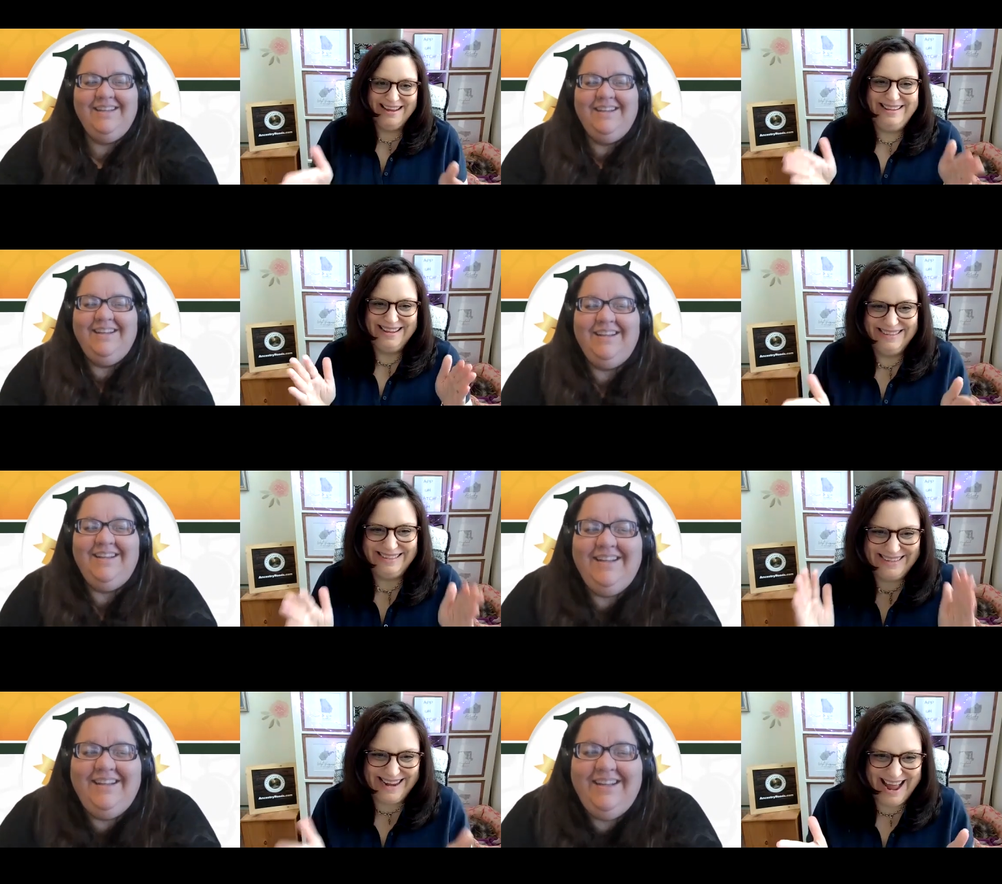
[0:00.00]
Speaker 1: and
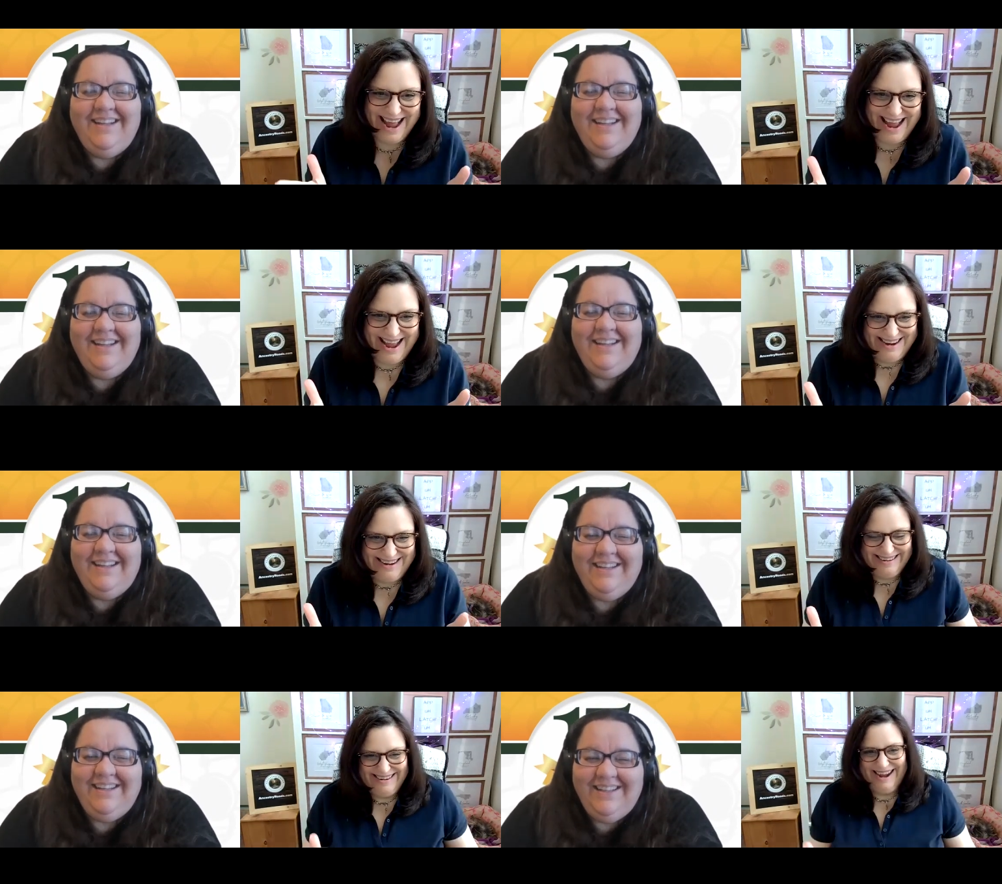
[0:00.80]
the dad.
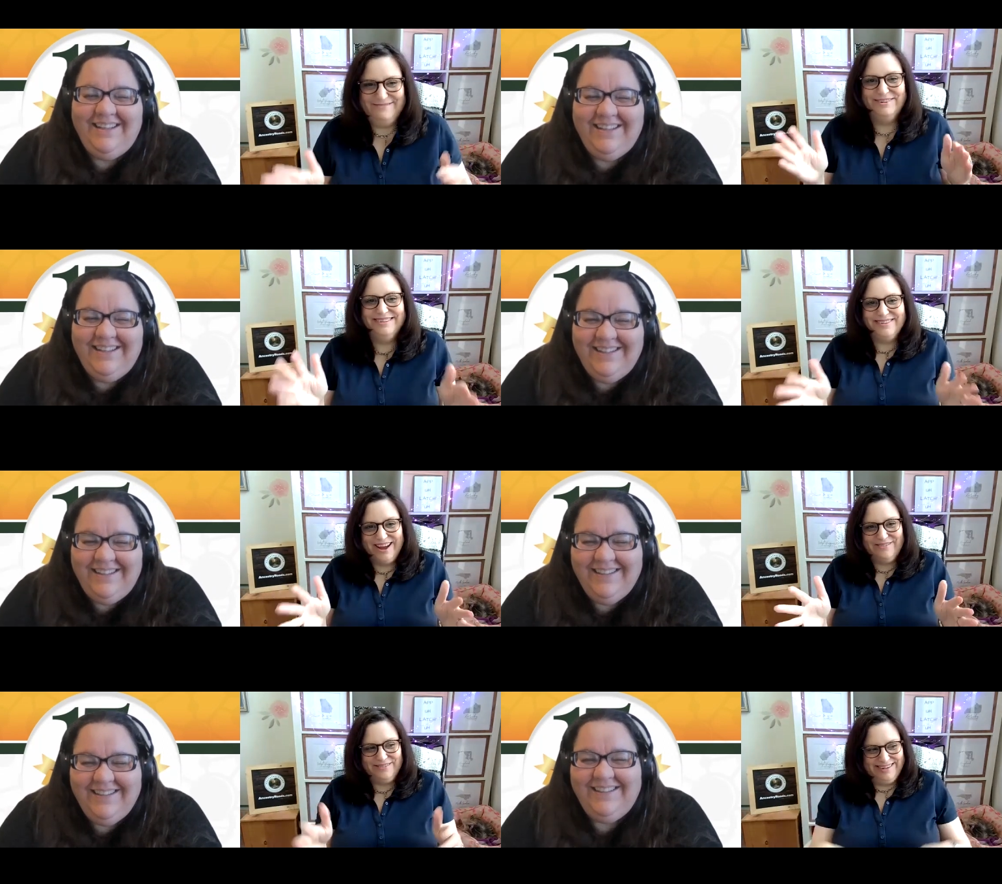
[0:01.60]
I would
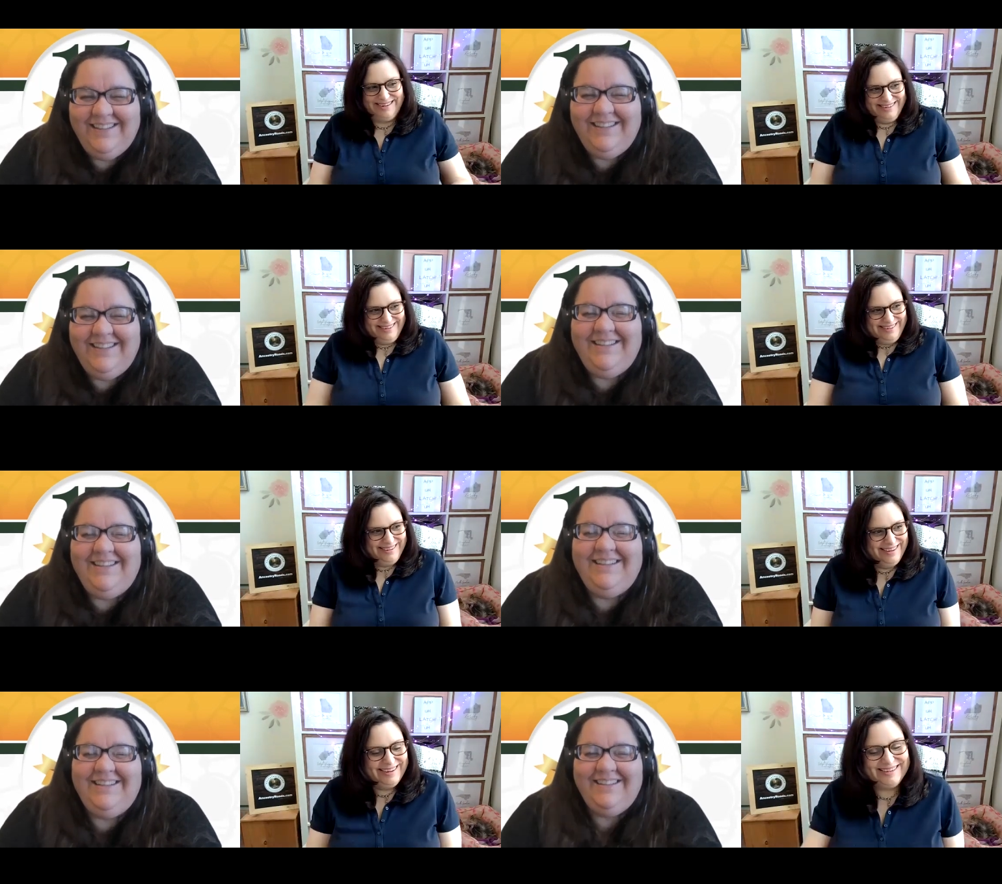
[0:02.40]
love it
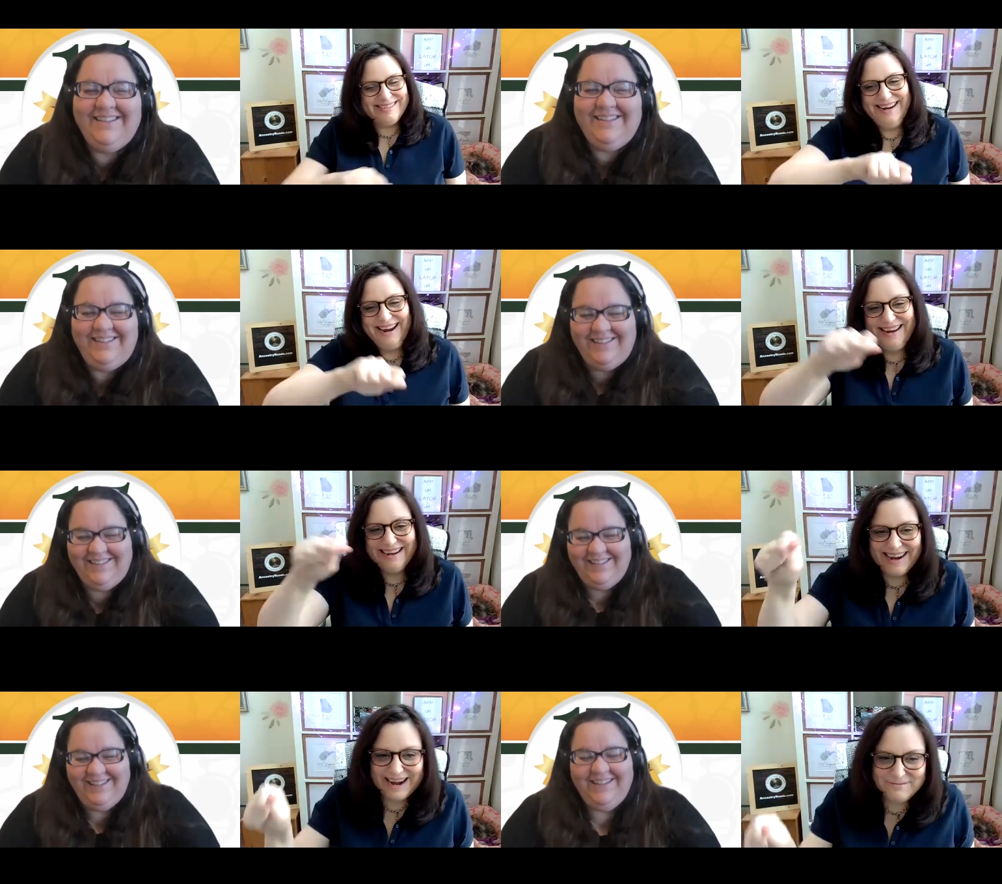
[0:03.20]
because then I could
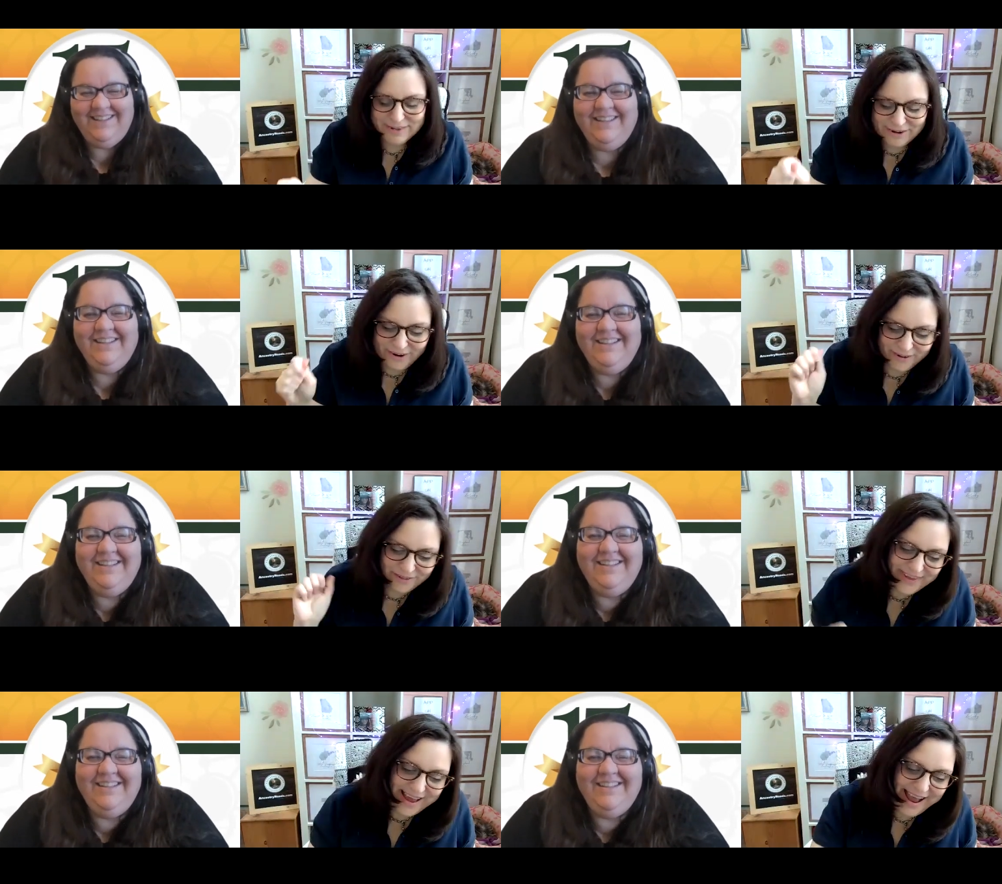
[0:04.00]
copy the whole
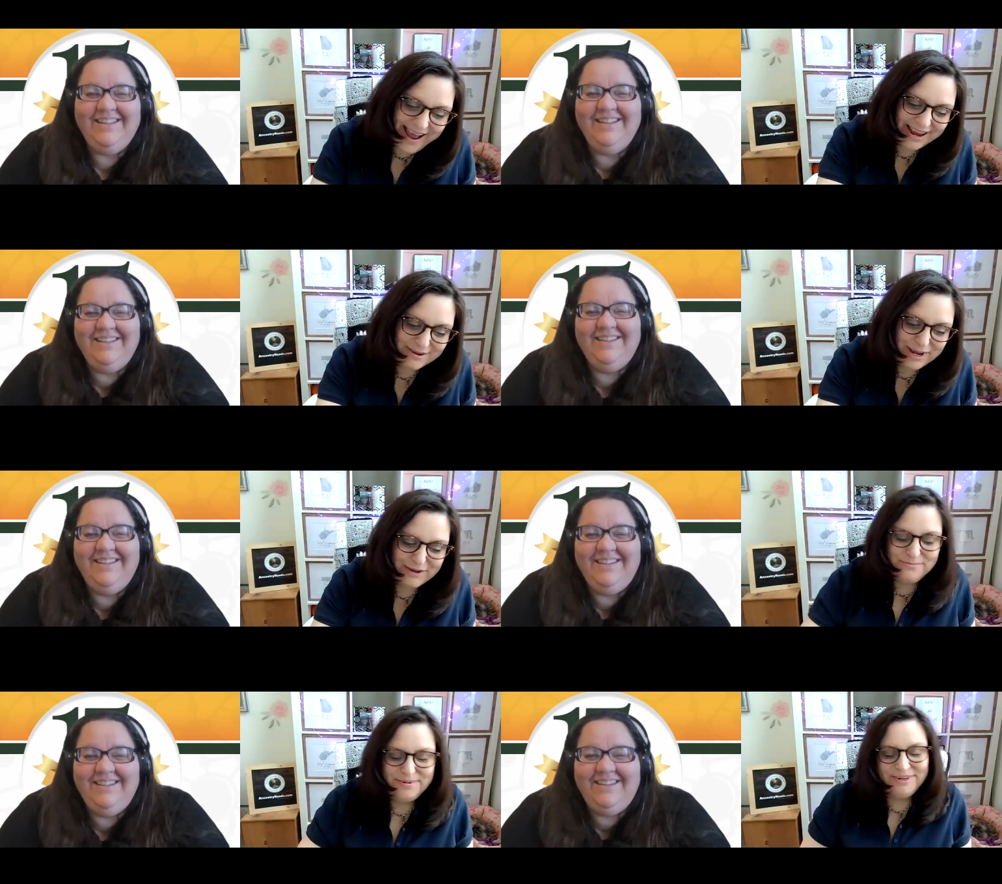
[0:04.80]
thing and,
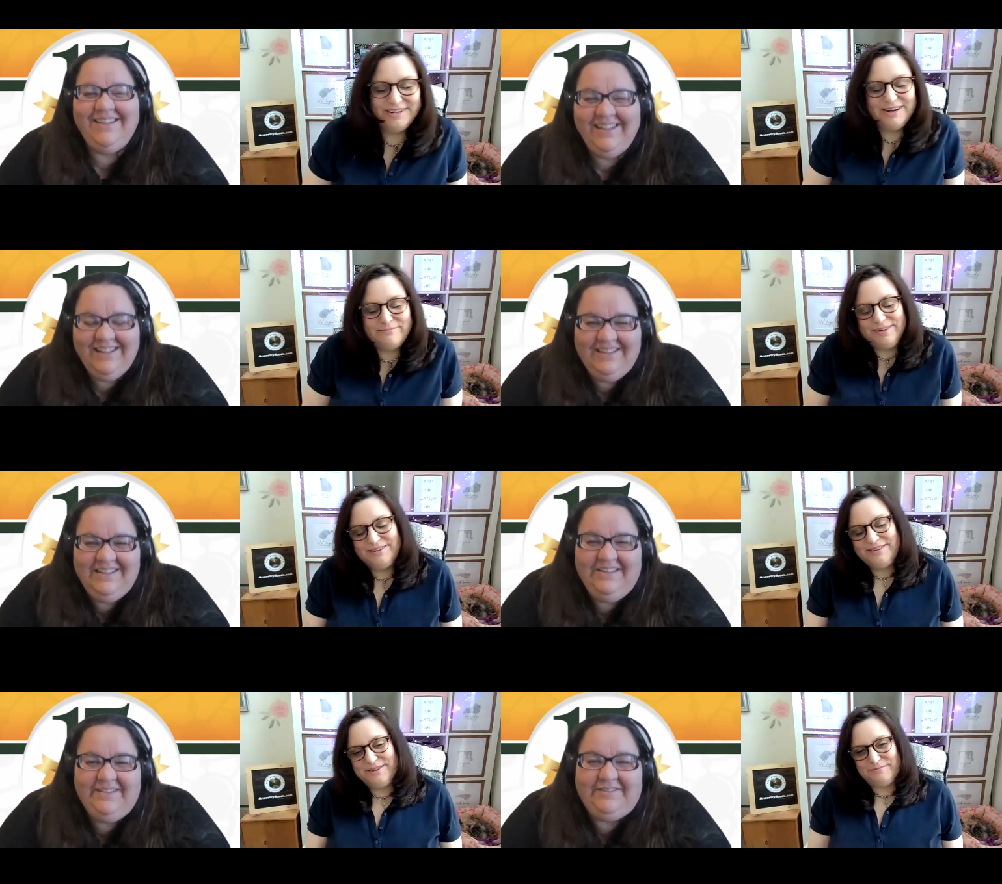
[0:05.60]
and put it up
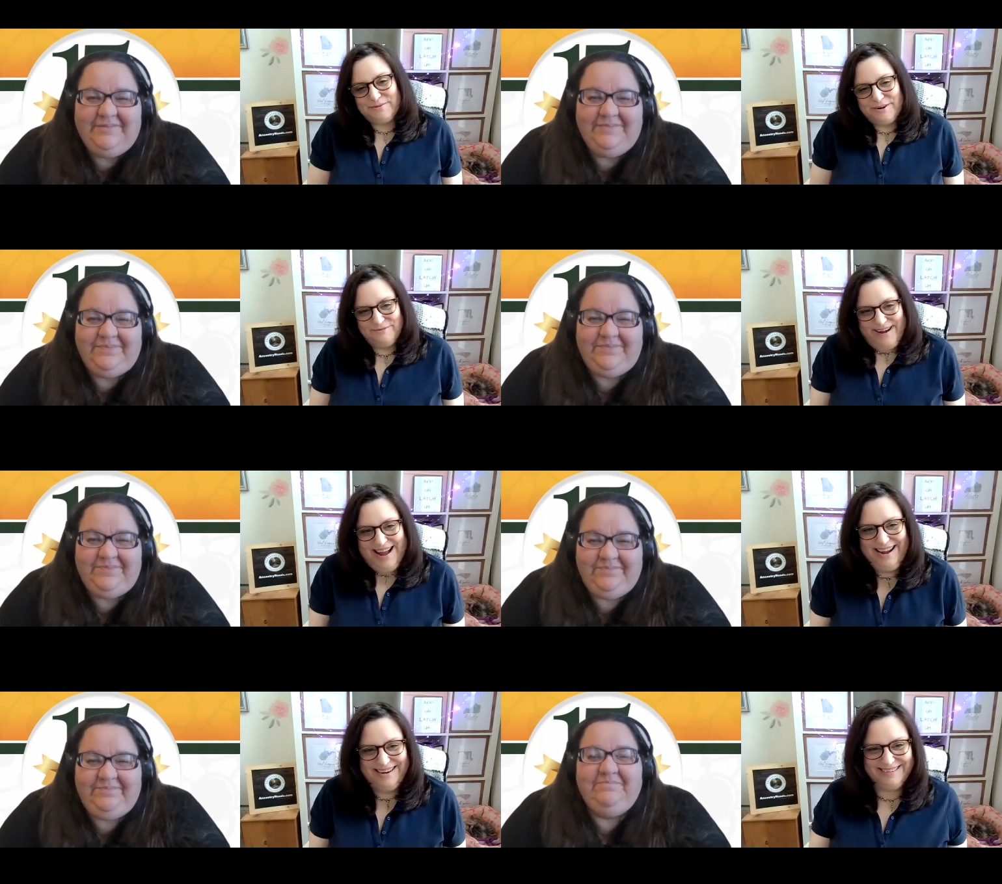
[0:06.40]
into the
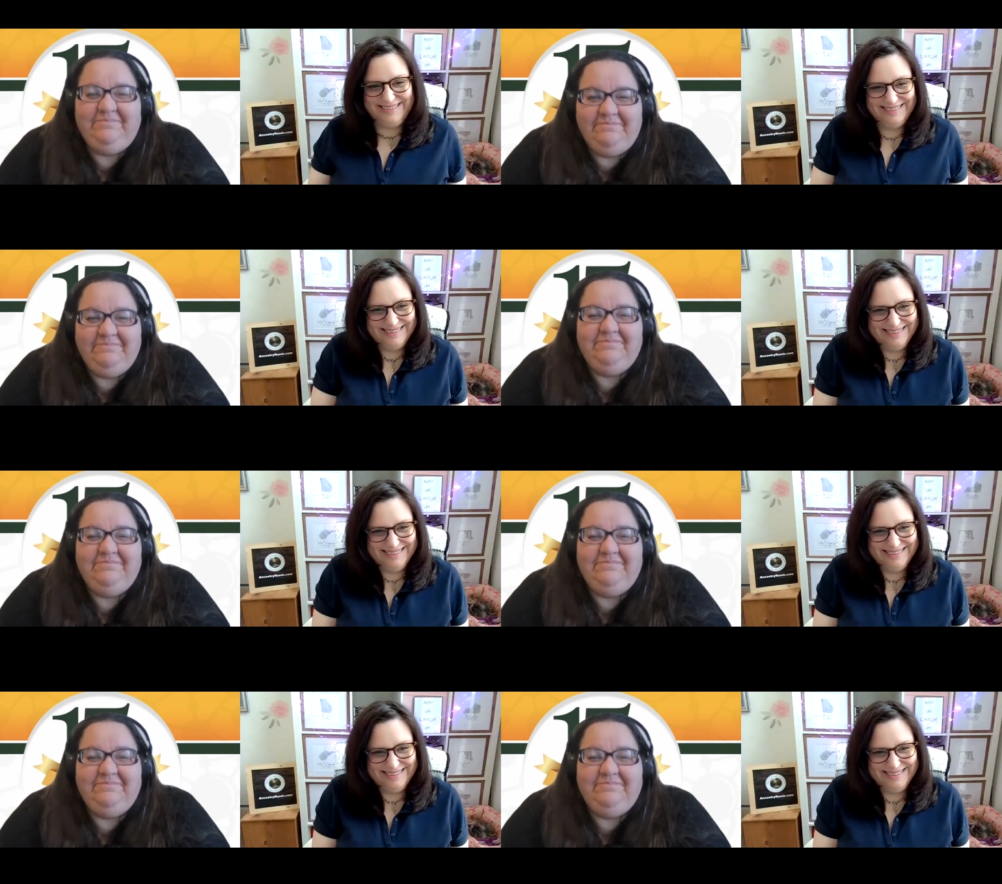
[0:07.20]
profile.